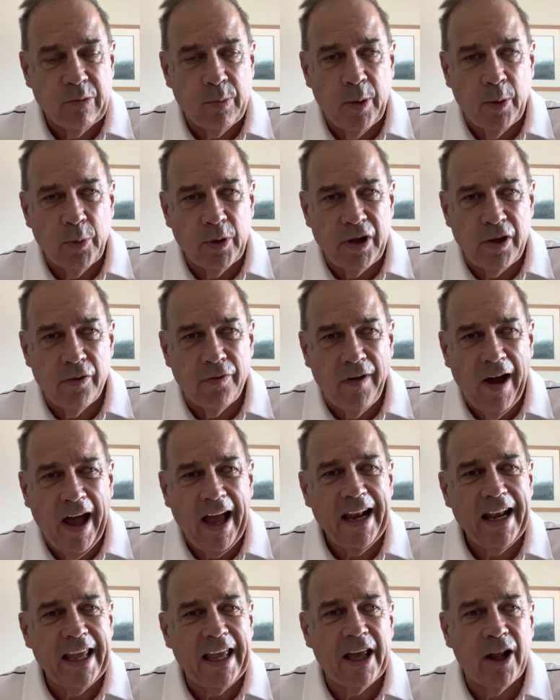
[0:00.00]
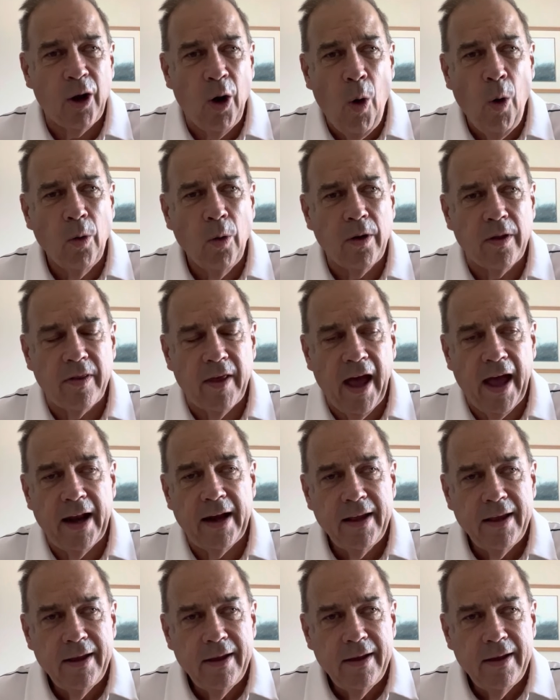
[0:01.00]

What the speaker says: But when you finally get a hold of that,